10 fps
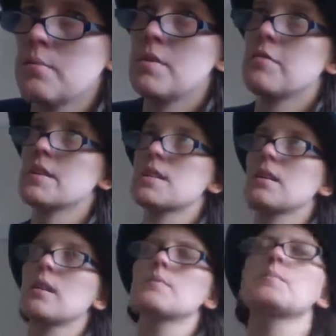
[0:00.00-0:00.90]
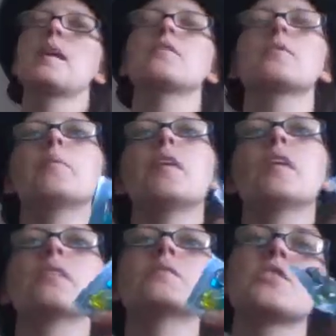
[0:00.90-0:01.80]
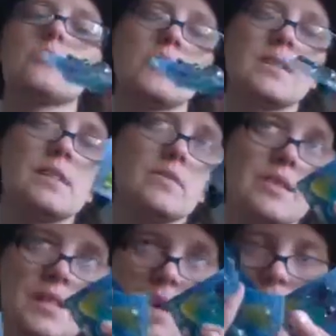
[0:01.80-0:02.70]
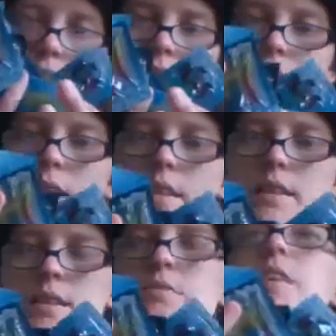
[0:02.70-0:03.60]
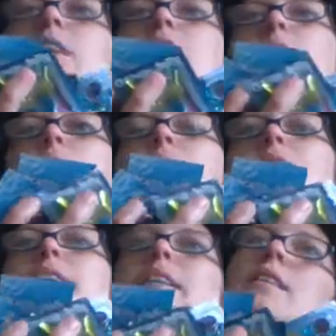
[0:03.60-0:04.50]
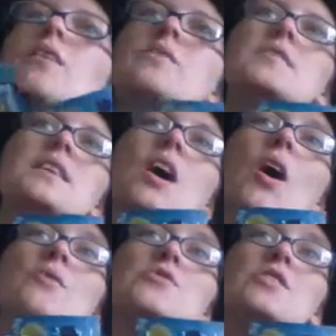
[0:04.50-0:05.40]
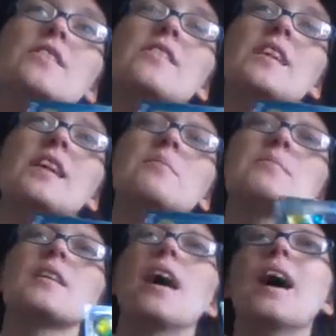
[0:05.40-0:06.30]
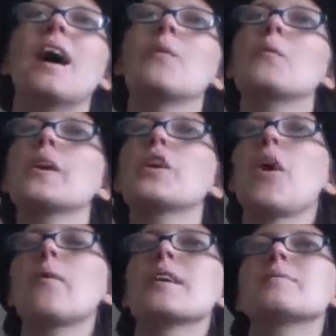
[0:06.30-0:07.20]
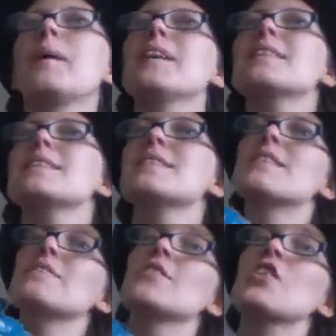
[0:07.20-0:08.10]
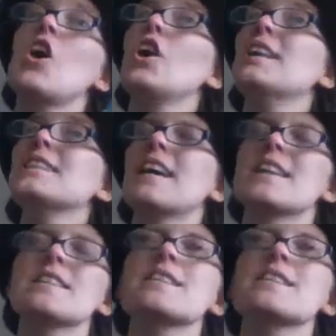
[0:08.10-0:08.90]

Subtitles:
If my son comes back from the park, I just want a little snack. These are really cool because they're obviously ocean themed and we're going by the sea for the holiday.